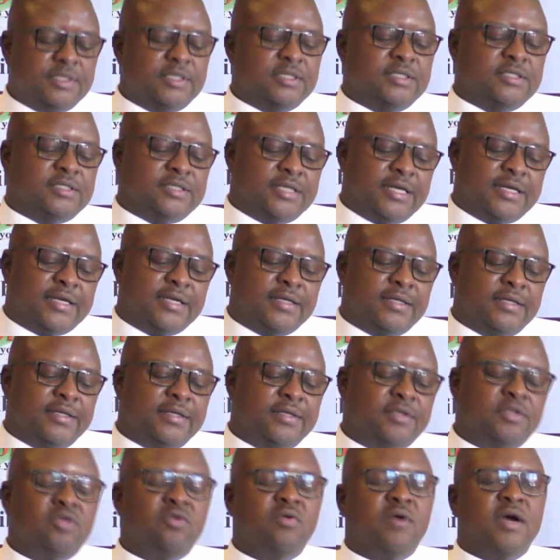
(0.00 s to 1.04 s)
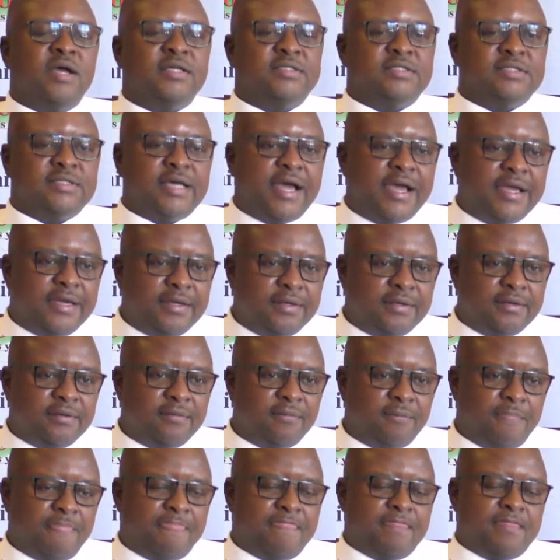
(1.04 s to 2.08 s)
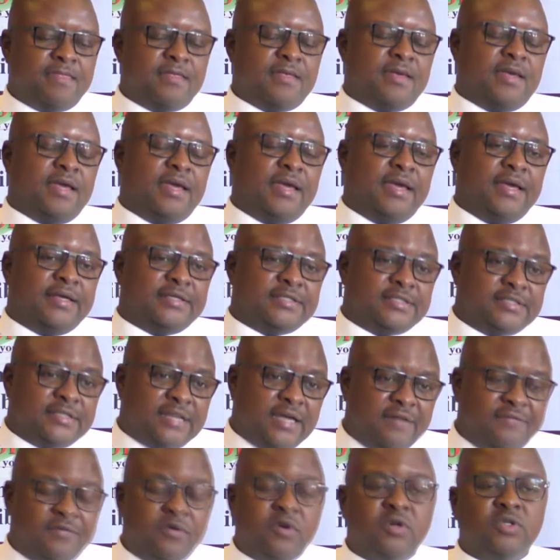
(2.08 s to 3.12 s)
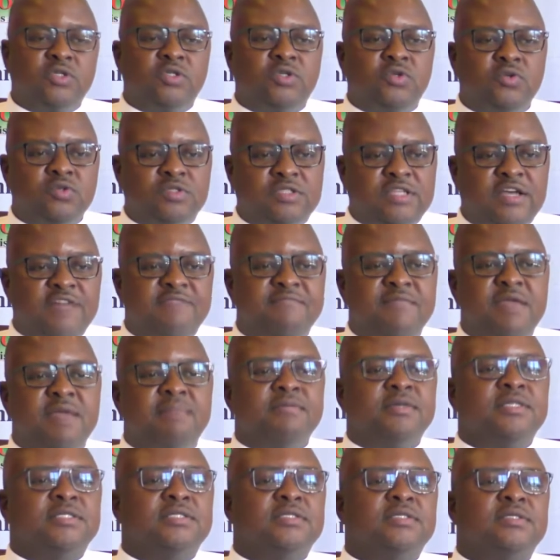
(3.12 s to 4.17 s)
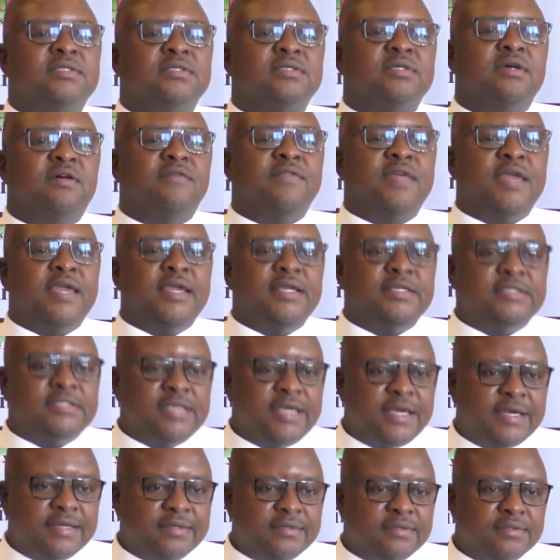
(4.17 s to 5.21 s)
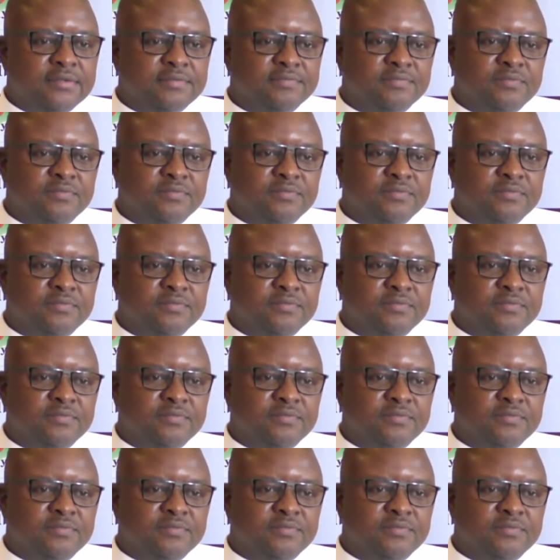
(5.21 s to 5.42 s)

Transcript: Secondly, you assign a staff or two staff members of the ECN